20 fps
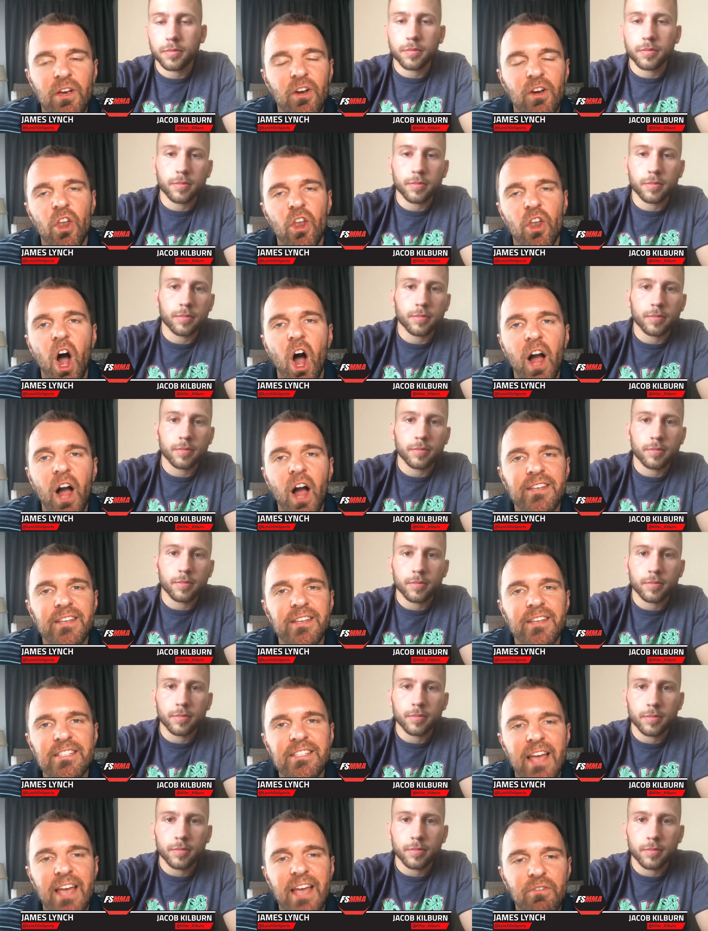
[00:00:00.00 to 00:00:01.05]
Speaker 1: on August
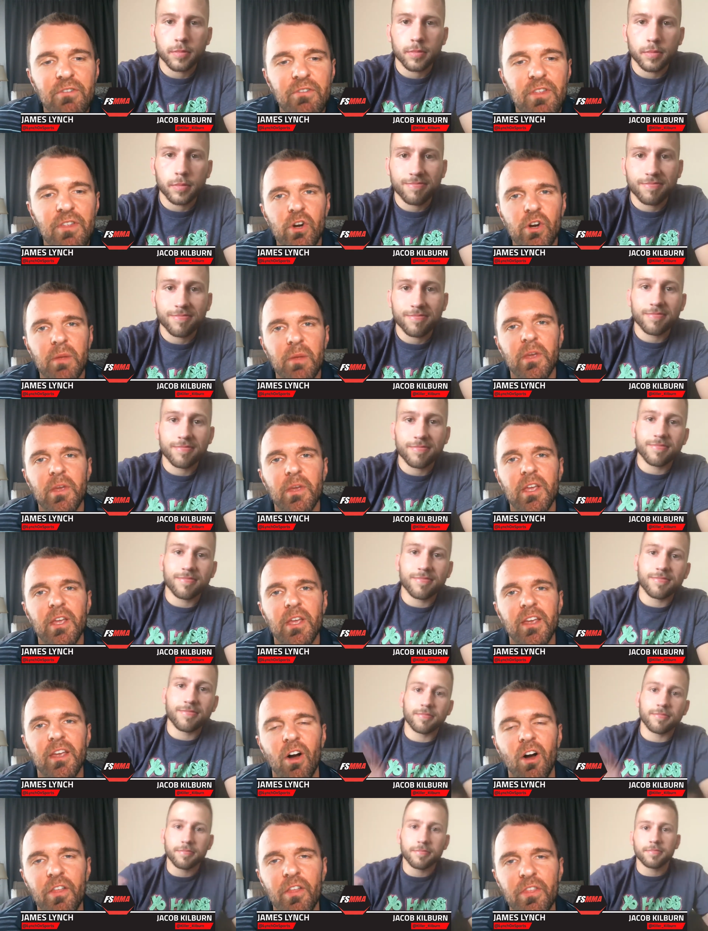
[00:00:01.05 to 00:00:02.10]
7th. It is Jacob
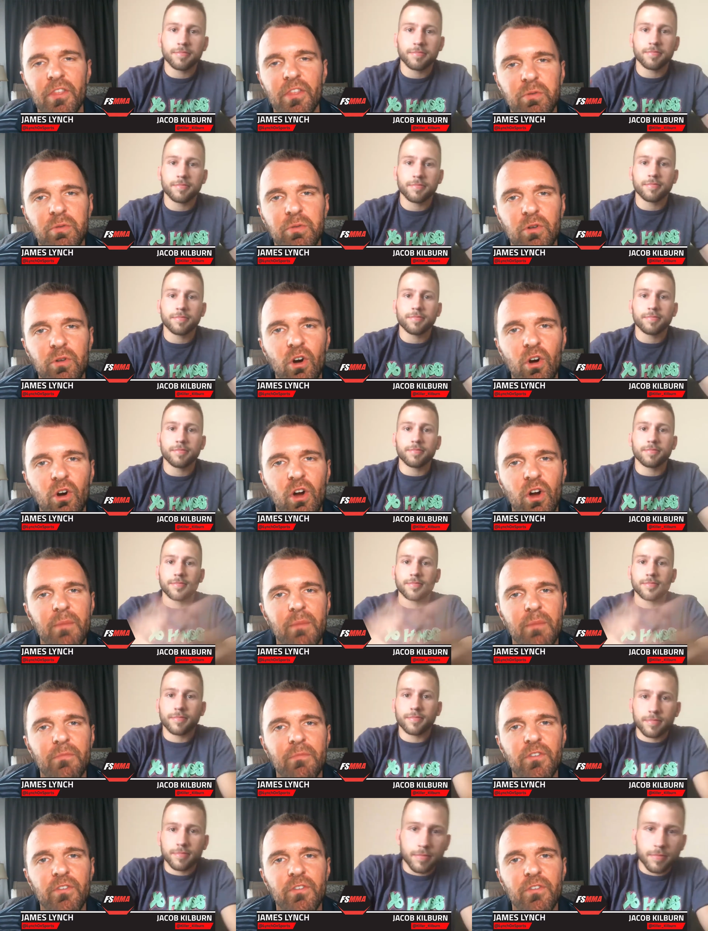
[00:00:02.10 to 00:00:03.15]
Kilburn joining me here on
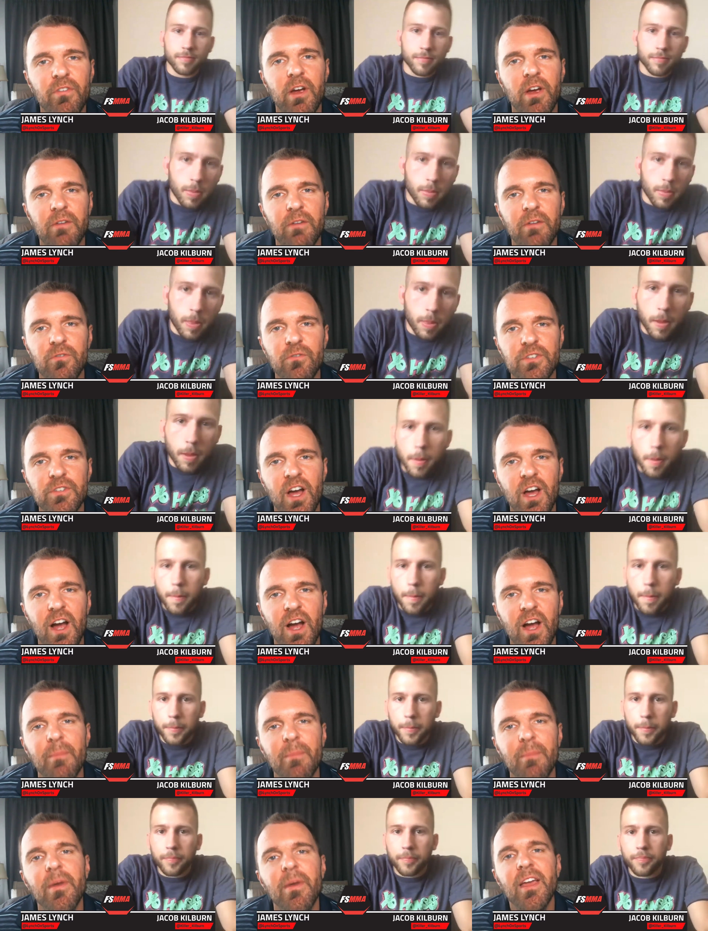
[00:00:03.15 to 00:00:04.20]
the program for the very first
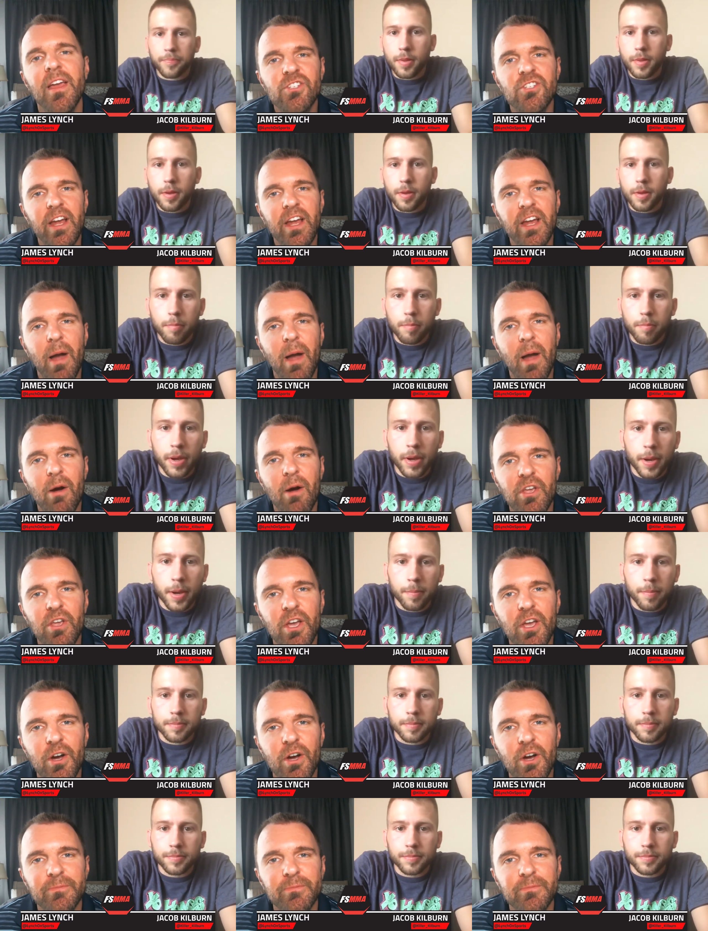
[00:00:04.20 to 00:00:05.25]
time. Jacob, how are
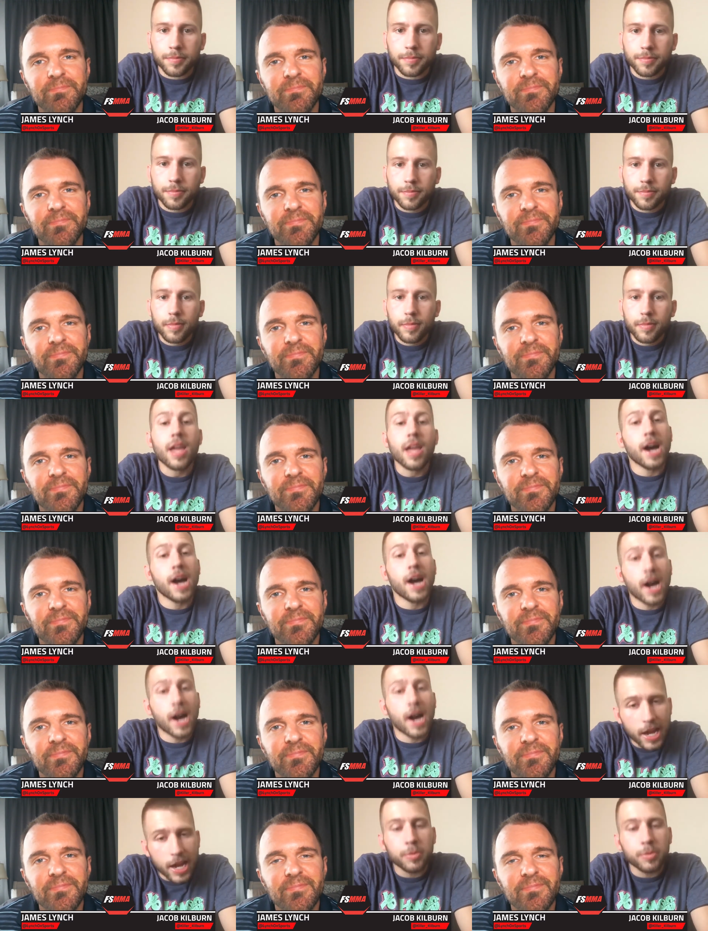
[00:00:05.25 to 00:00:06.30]
you?
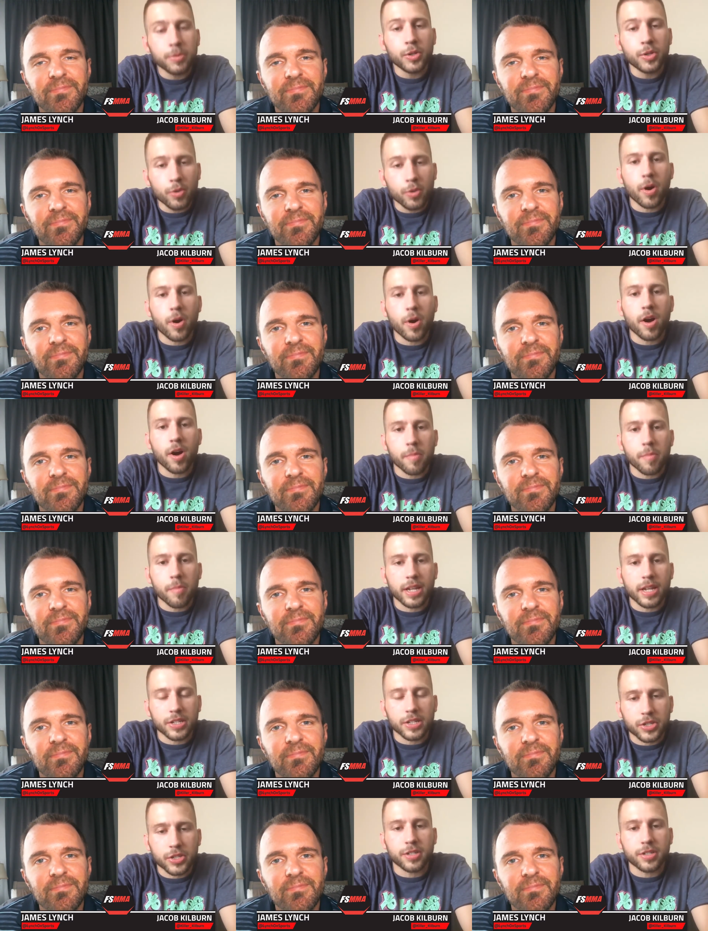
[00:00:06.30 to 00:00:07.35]
Speaker 2: I am doing well, man.
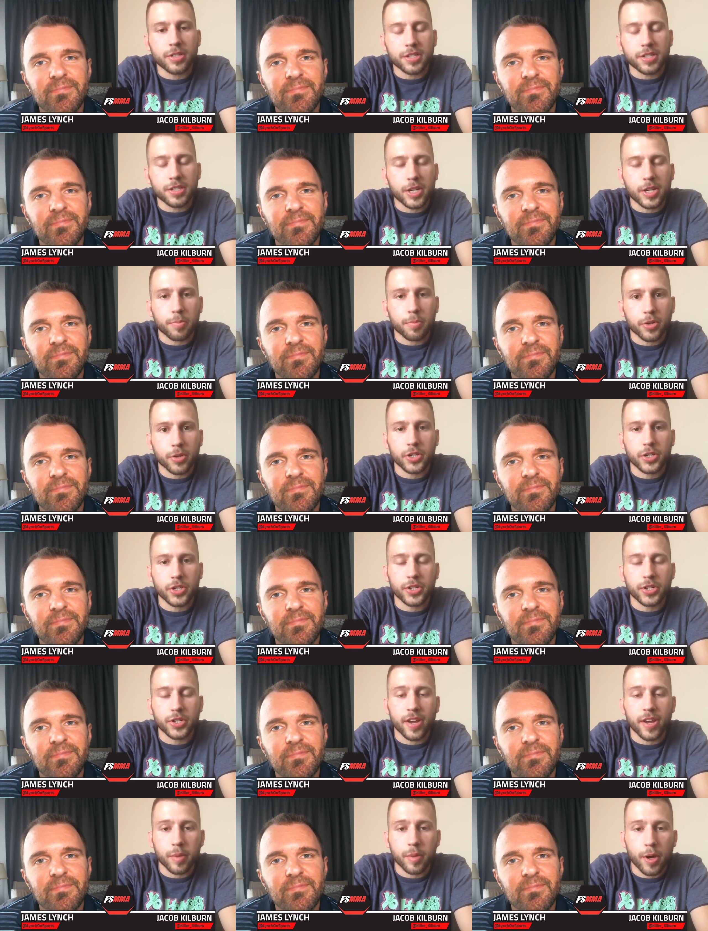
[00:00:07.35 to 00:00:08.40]
It's good to see you. Appreciate
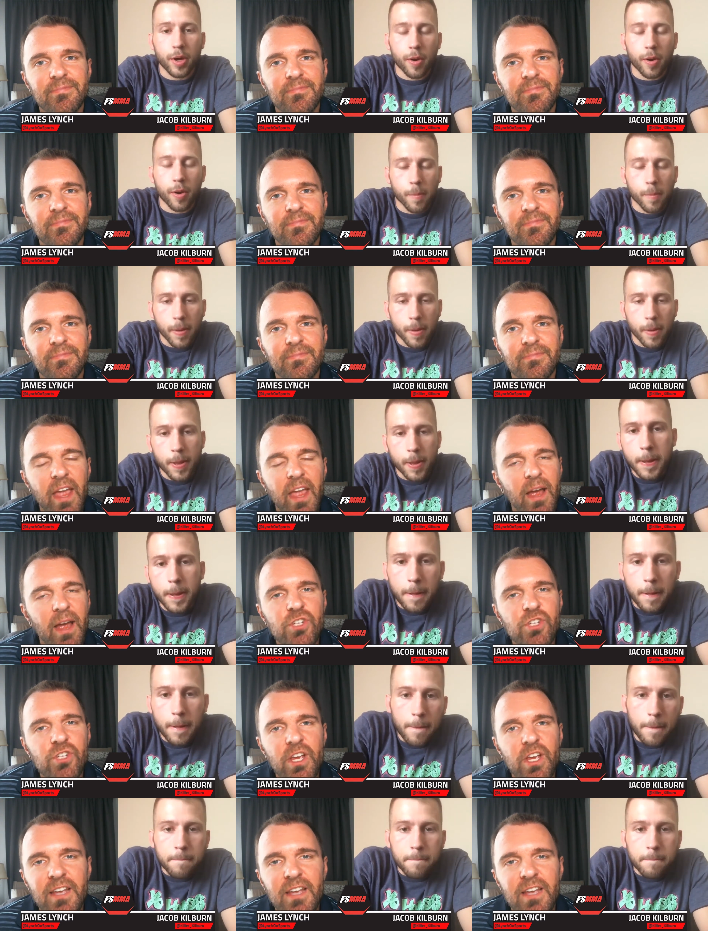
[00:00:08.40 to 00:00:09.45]
you having me on.
Speaker 1: Yeah, I
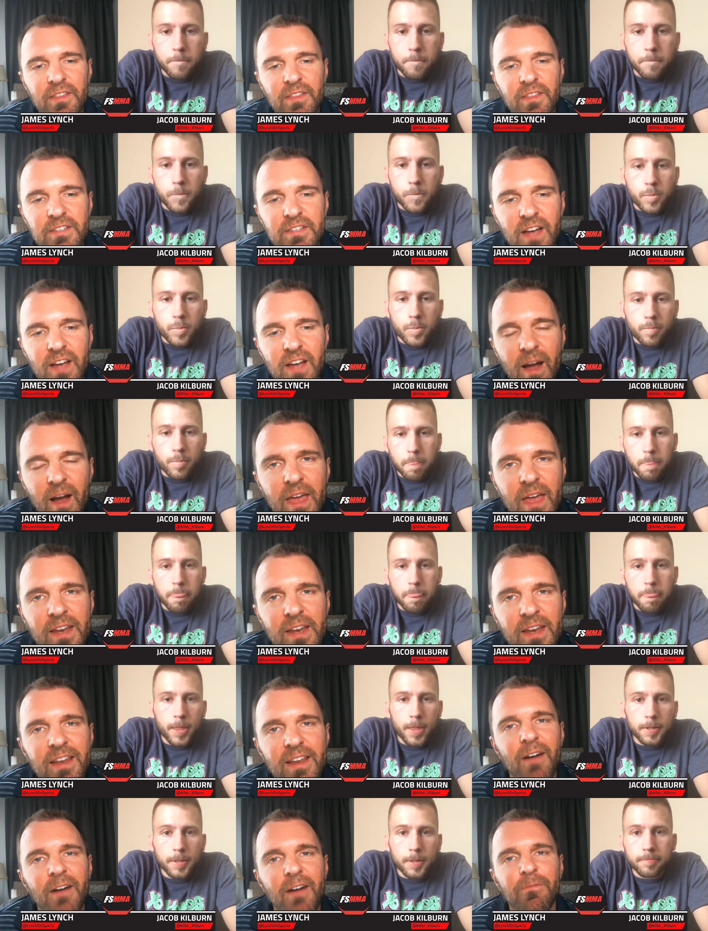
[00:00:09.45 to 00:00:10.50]
appreciate you taking the time, man.
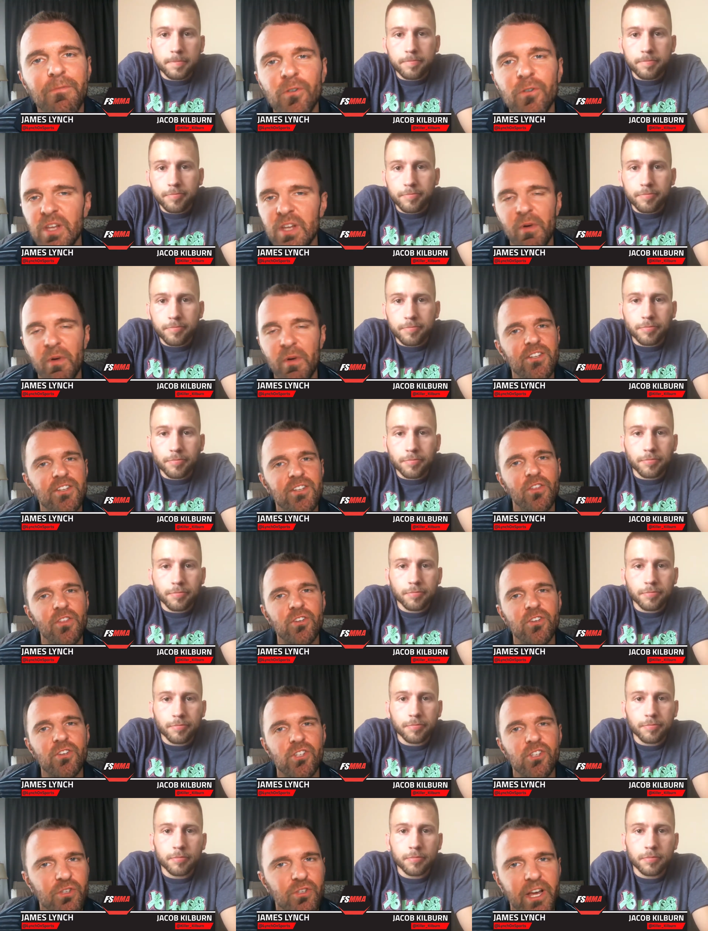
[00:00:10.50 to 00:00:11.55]
And first time I've had you on
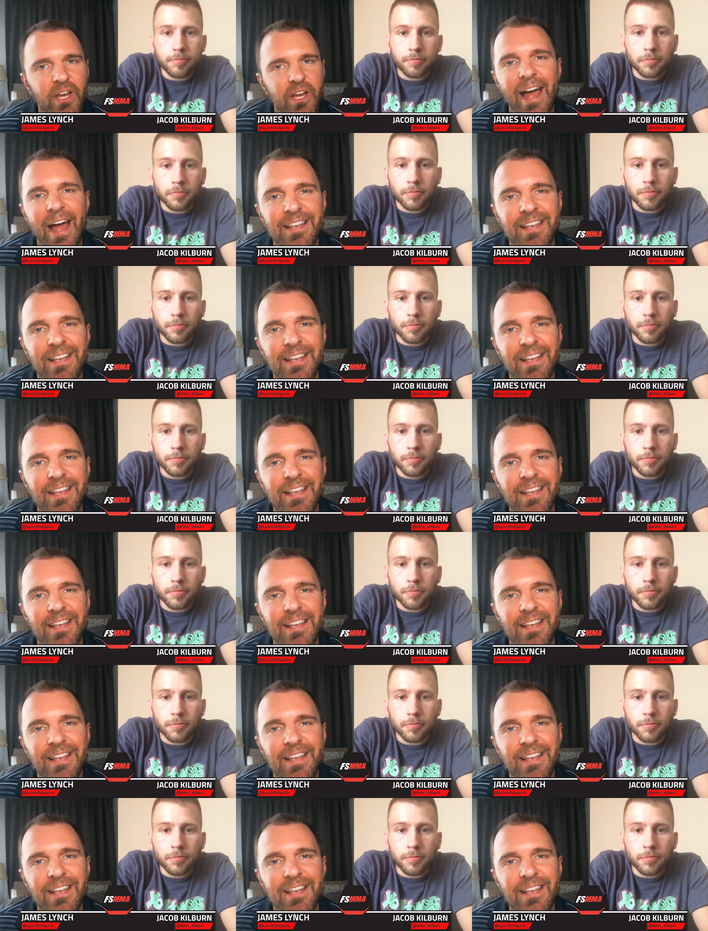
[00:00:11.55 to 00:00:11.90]
the show, so I got to